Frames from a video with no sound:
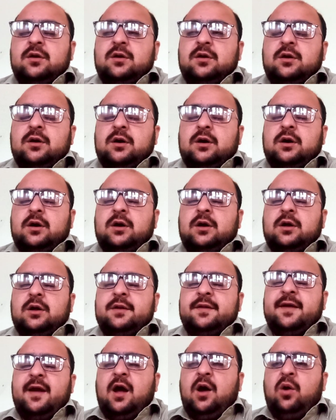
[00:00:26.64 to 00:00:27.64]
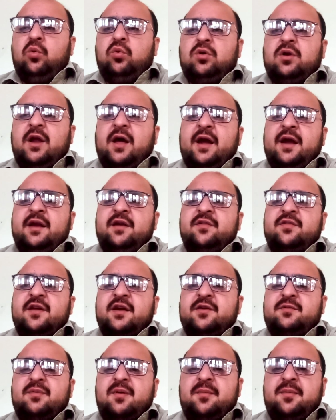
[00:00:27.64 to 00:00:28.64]
the outline
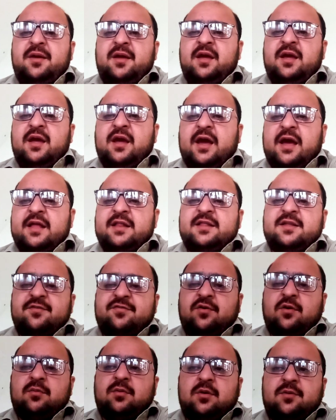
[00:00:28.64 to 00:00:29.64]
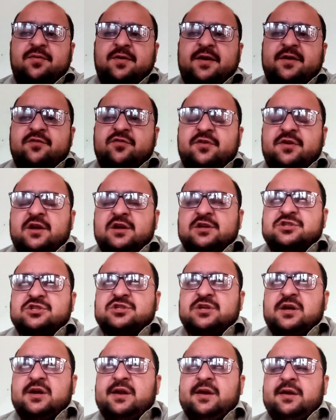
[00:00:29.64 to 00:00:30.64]
that may be in the form of
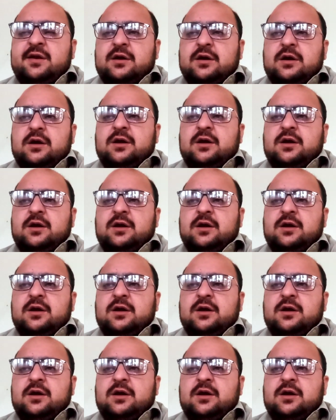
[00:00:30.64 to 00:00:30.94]
introduction,